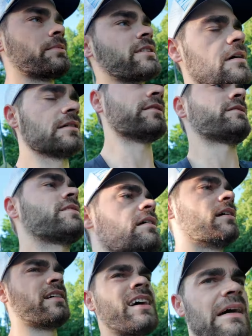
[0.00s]
because
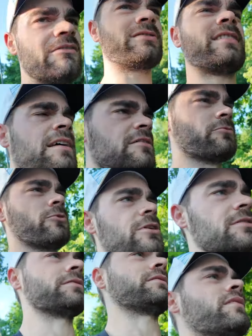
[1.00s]
I haven't taken one in